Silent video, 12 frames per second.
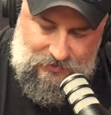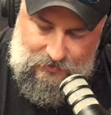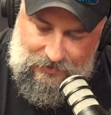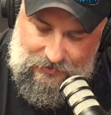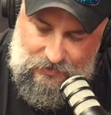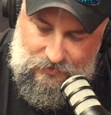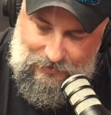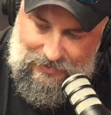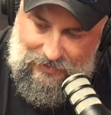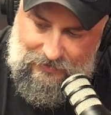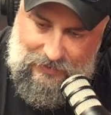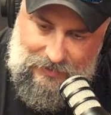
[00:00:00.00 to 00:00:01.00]
that's going on this
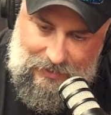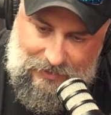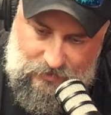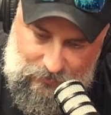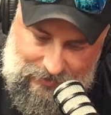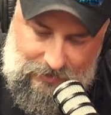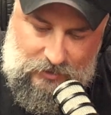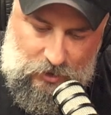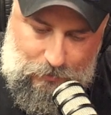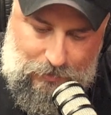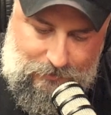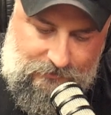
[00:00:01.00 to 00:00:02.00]
weekend. Then next weekend,
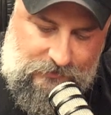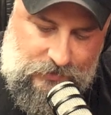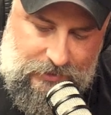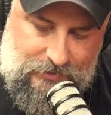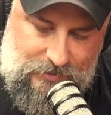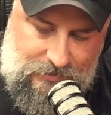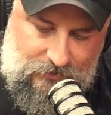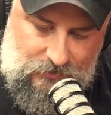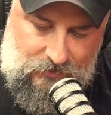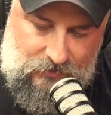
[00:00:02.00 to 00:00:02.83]
Culpeper, Virginia.